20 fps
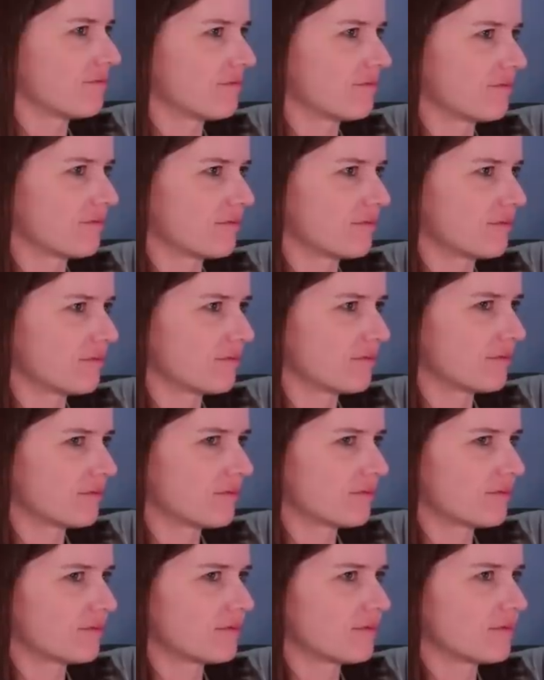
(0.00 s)

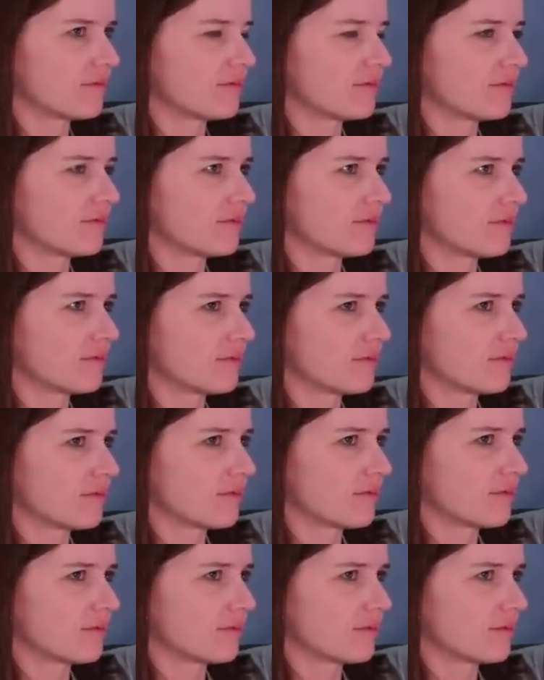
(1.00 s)

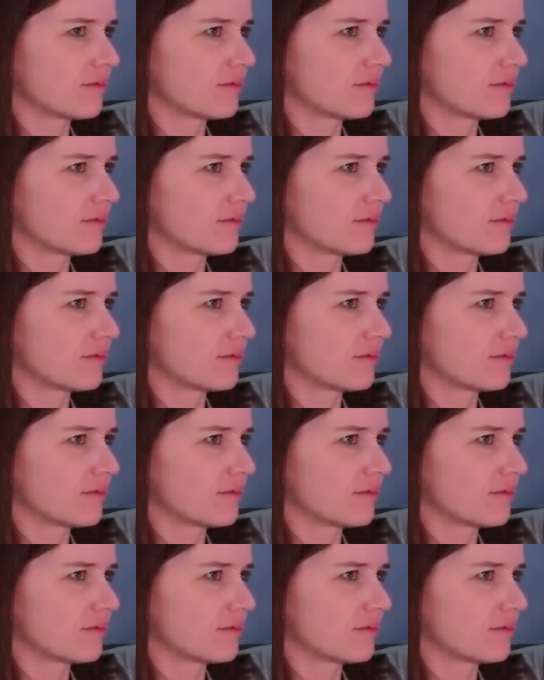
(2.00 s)
The person shown says nothing.